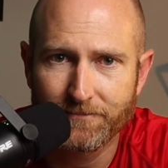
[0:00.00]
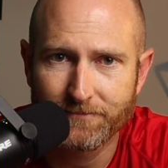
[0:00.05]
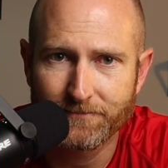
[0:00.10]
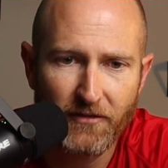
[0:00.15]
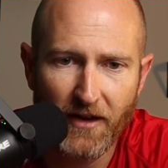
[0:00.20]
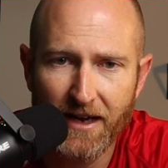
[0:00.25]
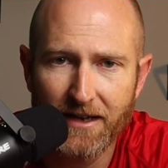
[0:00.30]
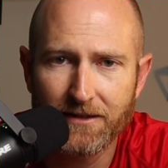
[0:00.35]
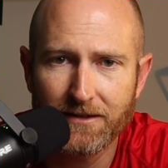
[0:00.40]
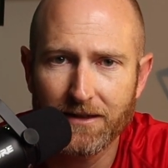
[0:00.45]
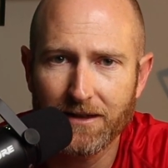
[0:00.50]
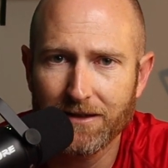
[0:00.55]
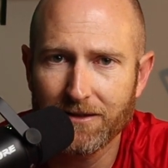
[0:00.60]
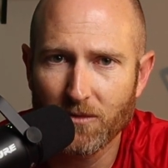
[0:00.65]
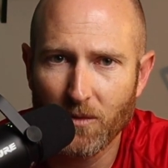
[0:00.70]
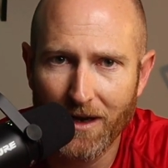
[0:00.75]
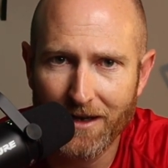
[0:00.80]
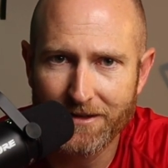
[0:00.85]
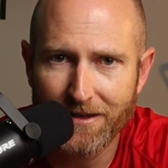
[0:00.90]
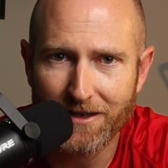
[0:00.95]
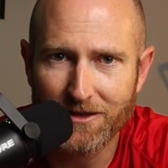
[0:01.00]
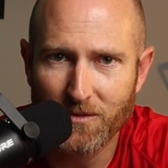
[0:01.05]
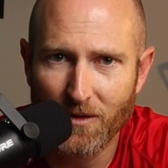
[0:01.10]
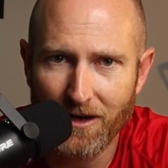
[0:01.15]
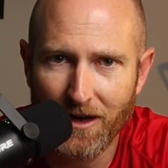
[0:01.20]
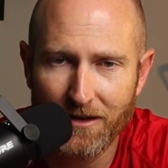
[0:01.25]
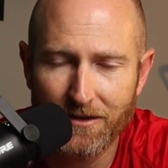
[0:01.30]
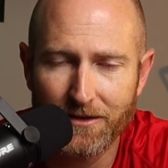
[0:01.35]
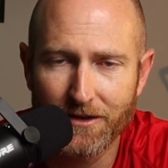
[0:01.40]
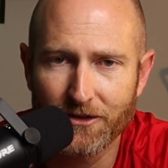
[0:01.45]
Finally, the Wasatch
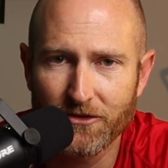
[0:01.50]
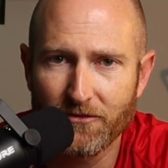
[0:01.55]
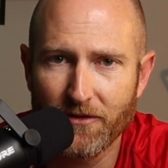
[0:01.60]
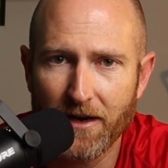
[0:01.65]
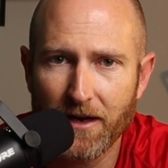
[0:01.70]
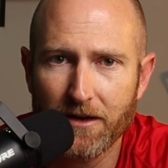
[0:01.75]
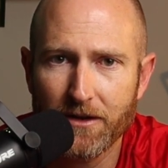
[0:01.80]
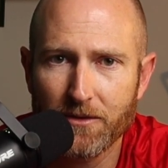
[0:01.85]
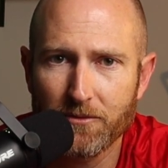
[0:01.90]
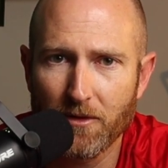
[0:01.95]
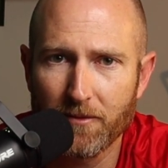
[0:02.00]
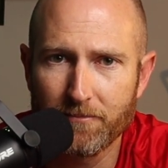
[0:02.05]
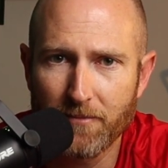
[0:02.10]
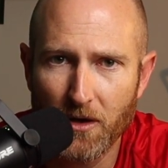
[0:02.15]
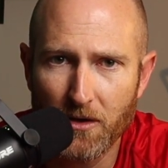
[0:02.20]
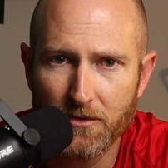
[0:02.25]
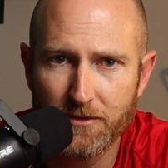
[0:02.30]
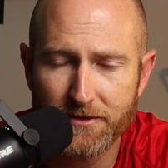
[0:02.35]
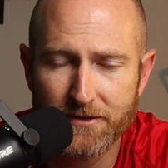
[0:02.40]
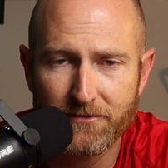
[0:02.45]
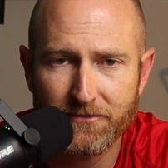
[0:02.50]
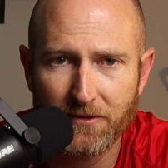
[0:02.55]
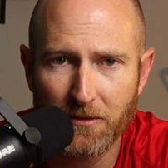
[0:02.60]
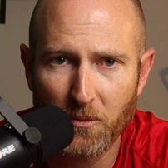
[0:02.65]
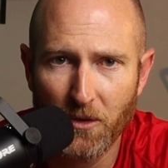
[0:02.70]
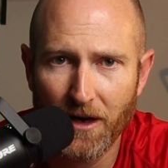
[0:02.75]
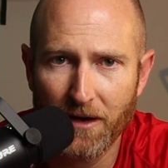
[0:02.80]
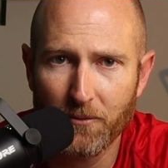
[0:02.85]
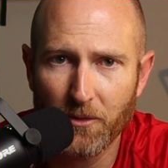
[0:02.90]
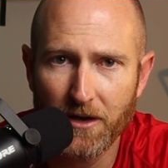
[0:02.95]
100 is very remote from
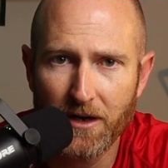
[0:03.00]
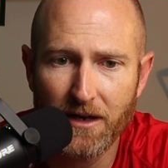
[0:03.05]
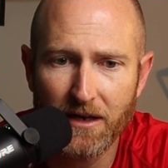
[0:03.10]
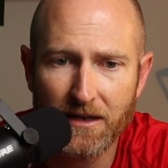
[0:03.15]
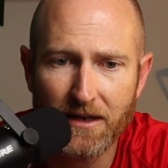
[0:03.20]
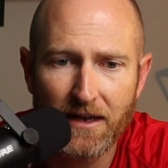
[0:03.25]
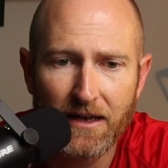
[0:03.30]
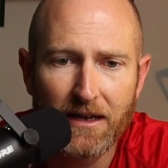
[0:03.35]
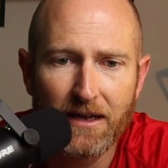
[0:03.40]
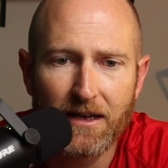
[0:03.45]
what I'm reading.